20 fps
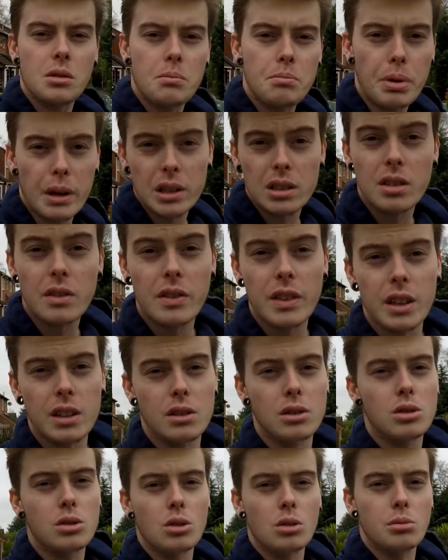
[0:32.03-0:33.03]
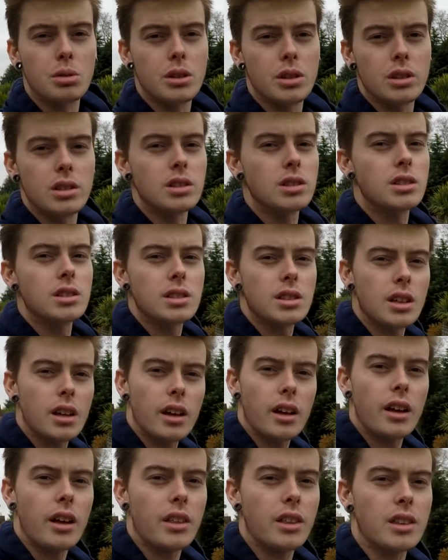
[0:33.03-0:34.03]
bits of the install because
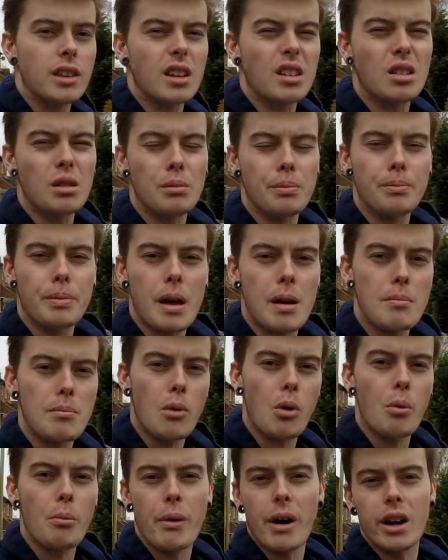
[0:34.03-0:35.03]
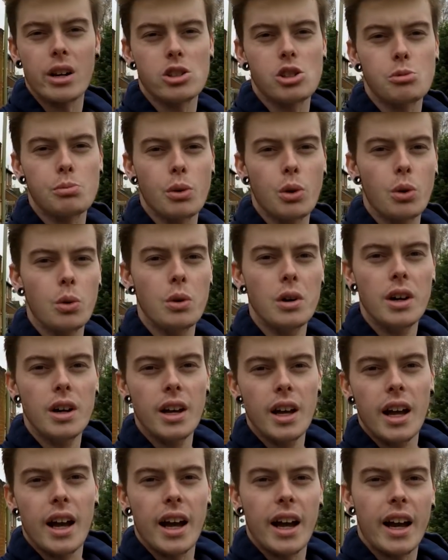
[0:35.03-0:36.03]
I think that's a bit more manageable
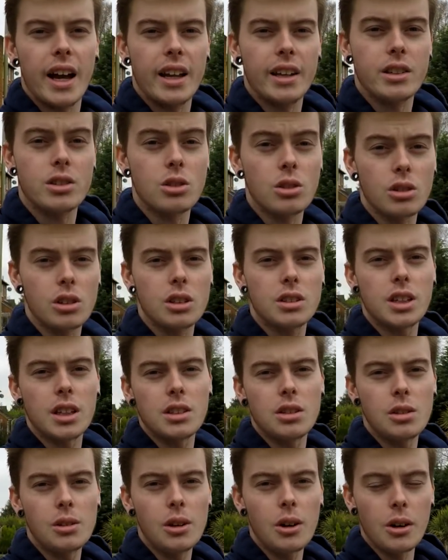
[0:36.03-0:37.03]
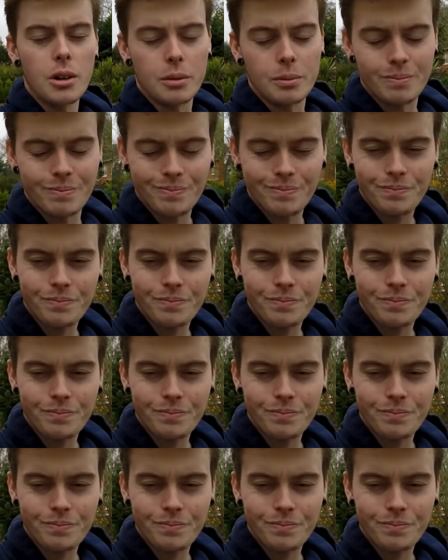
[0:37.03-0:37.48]
and it's not going to take too long.